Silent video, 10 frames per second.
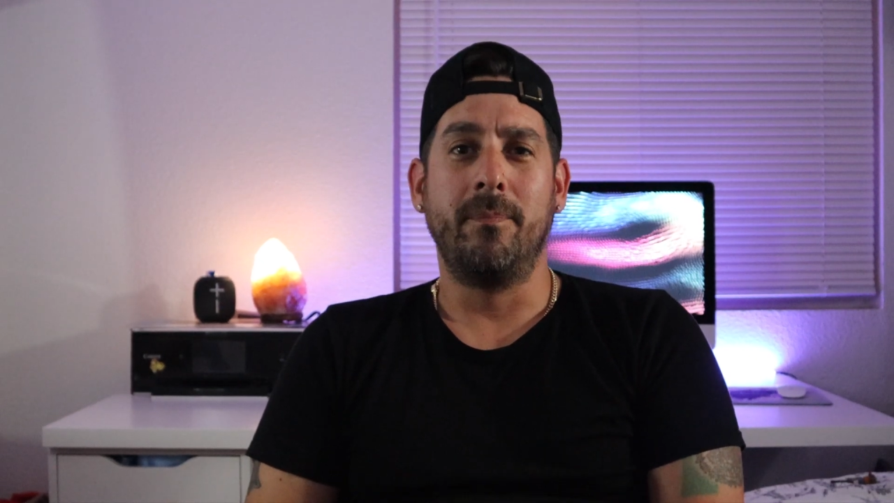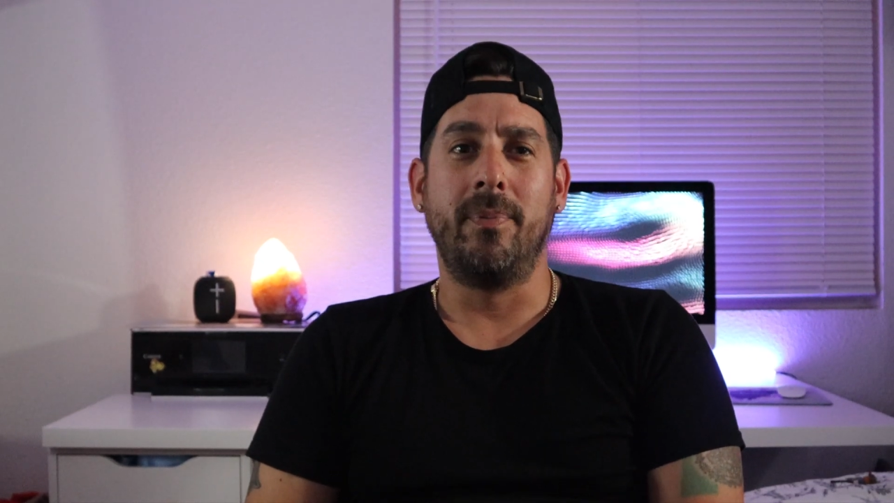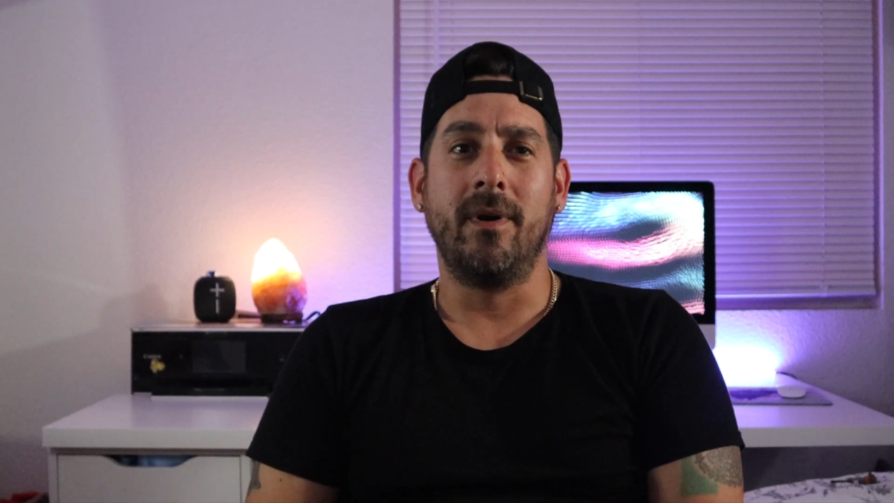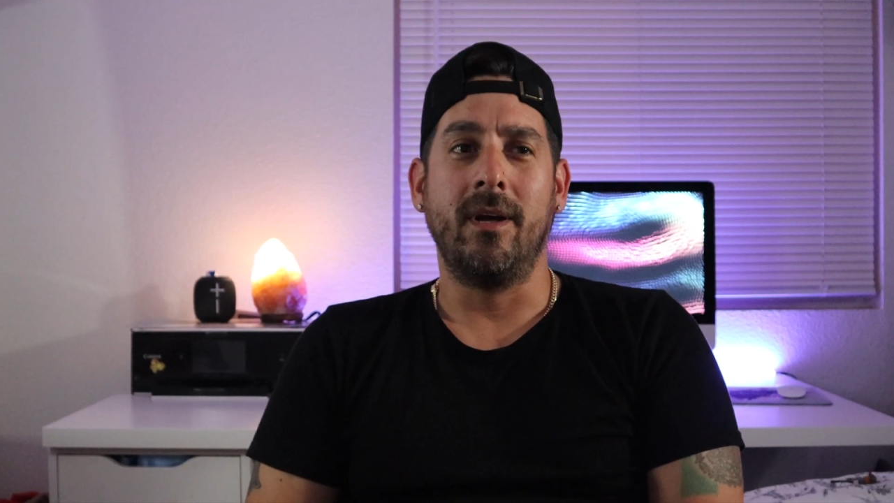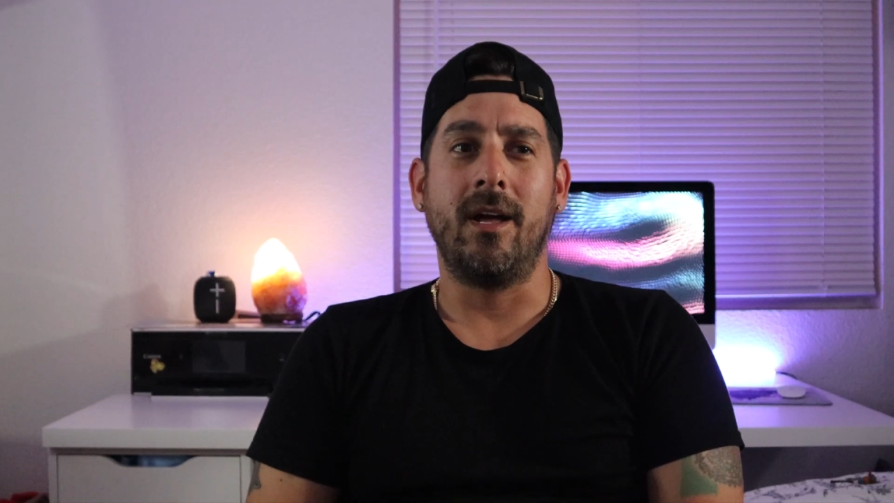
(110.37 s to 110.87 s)

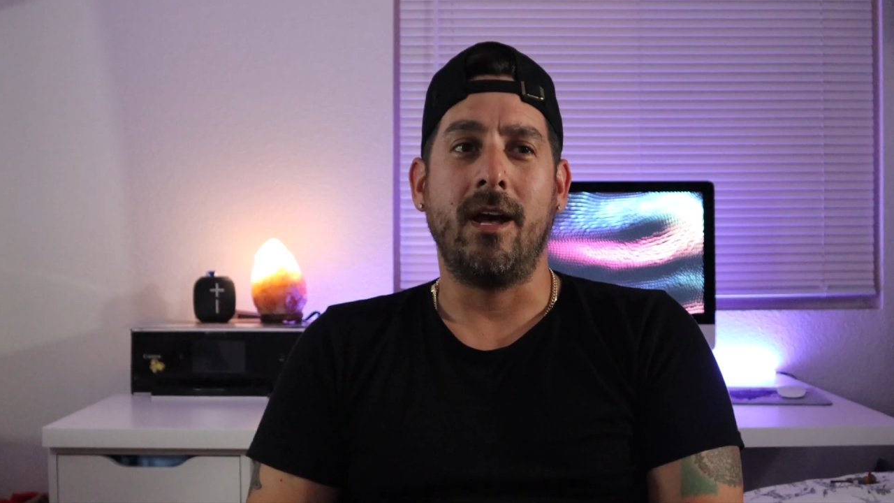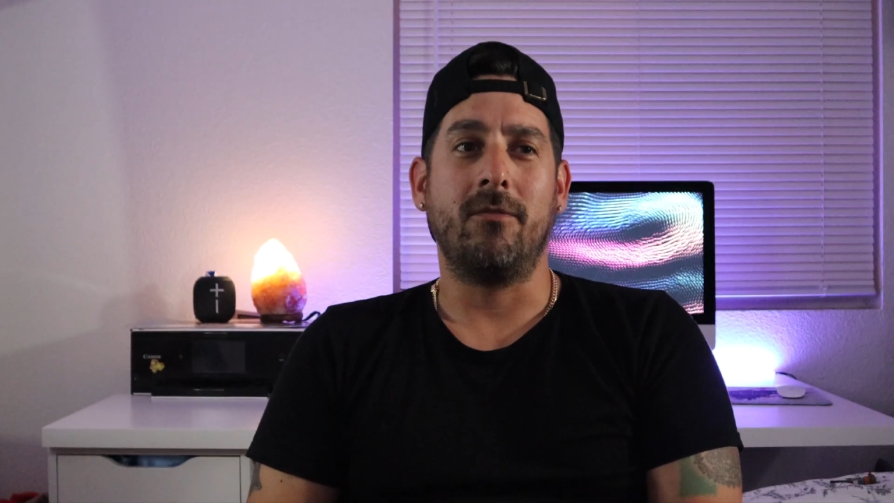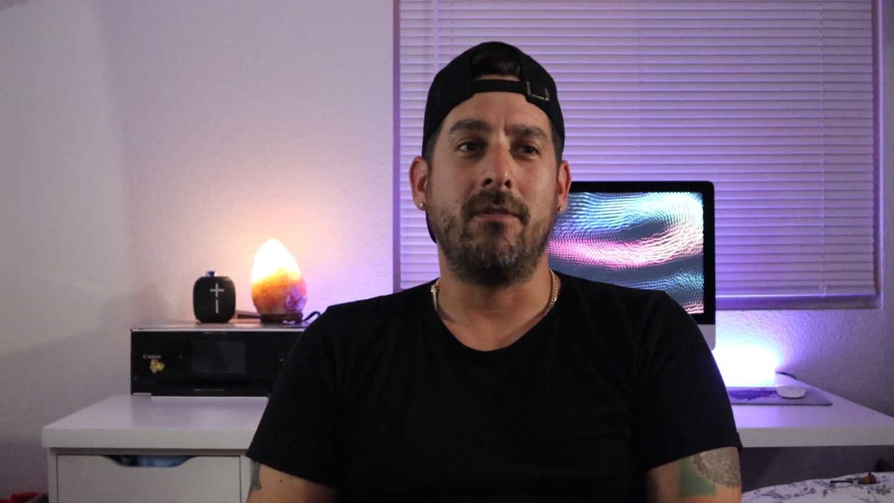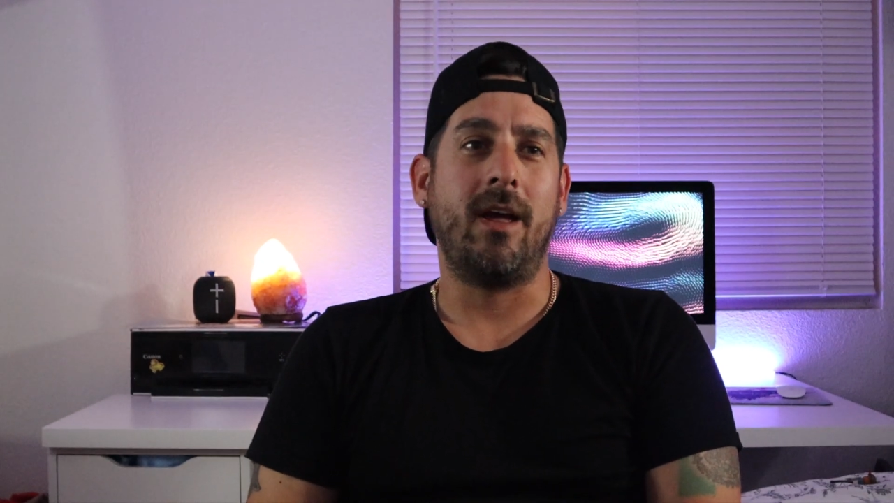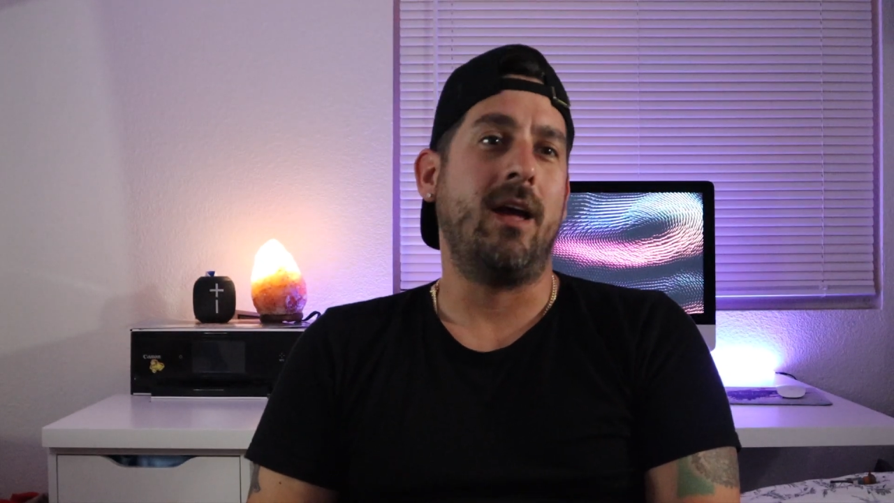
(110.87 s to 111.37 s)
but I
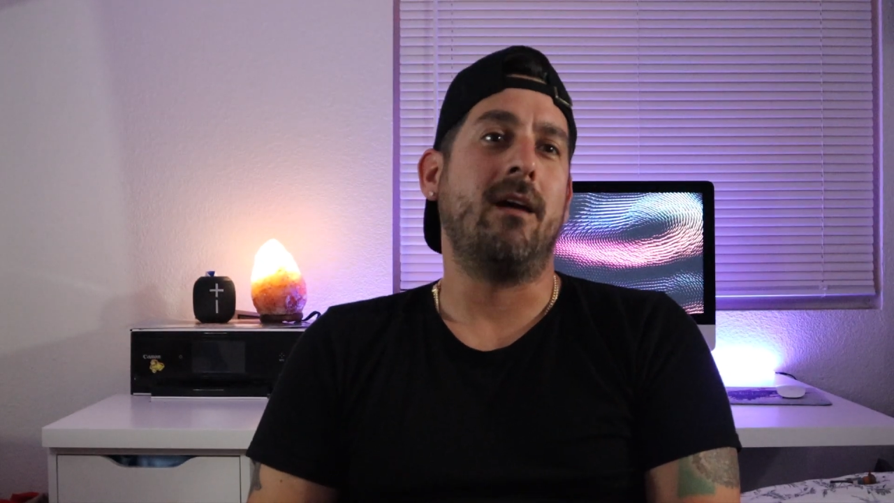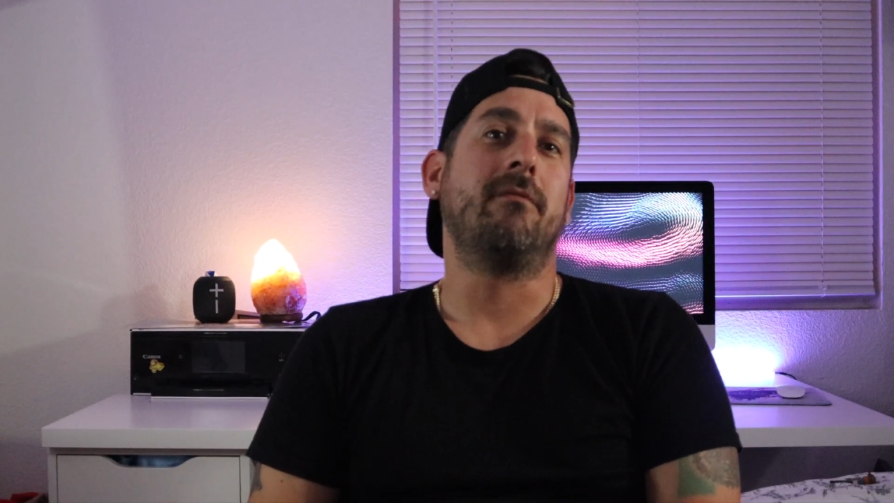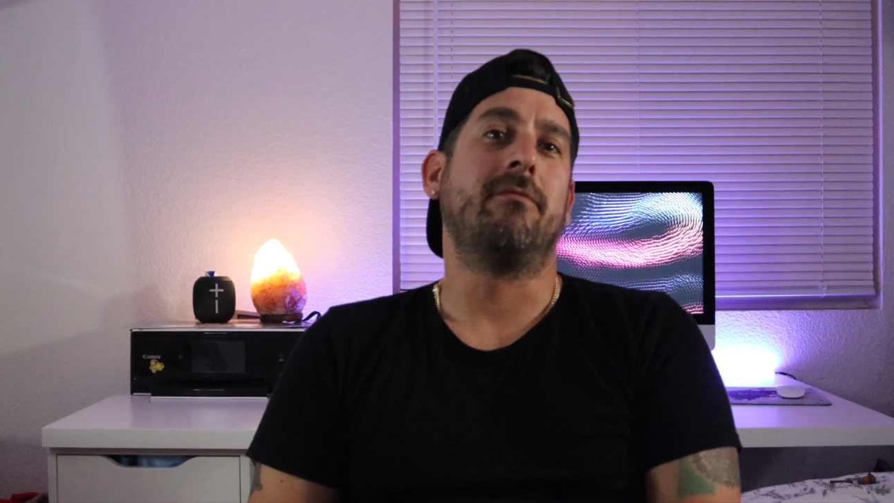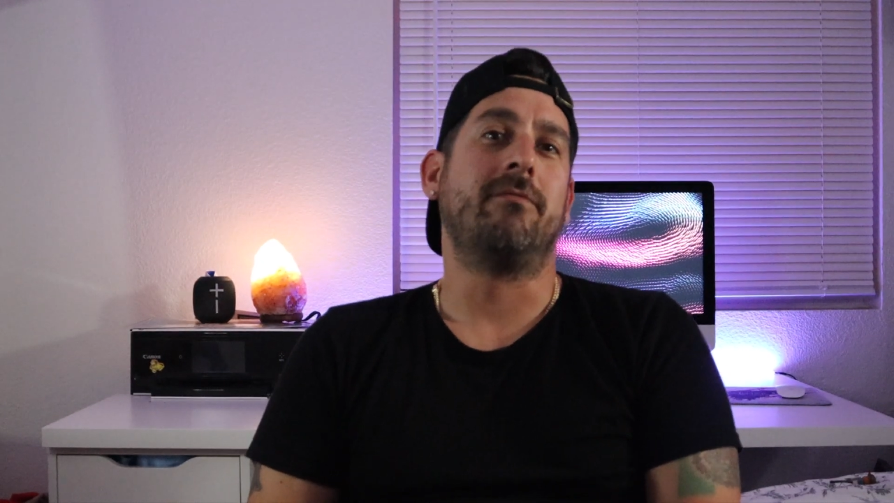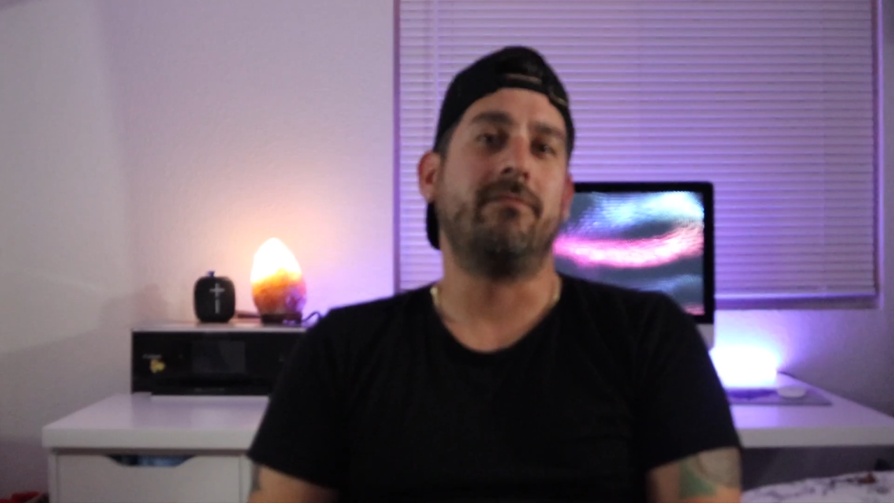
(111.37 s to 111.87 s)
don't
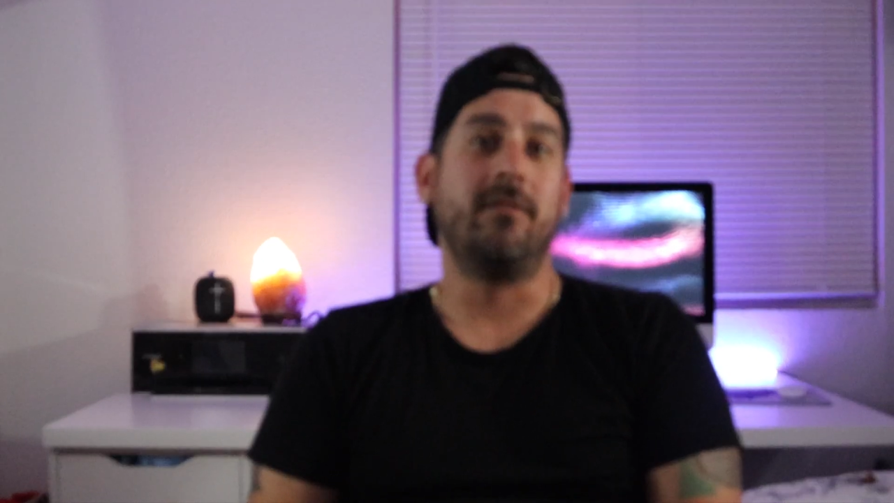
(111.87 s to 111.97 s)
have,